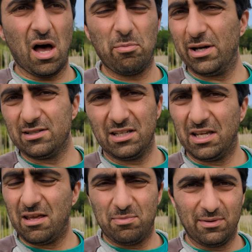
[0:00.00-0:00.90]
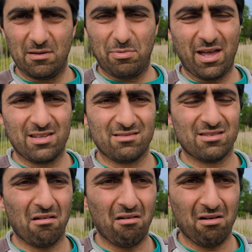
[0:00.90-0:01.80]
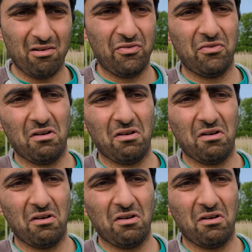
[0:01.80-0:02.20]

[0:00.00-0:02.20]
Basically keeping the pests off,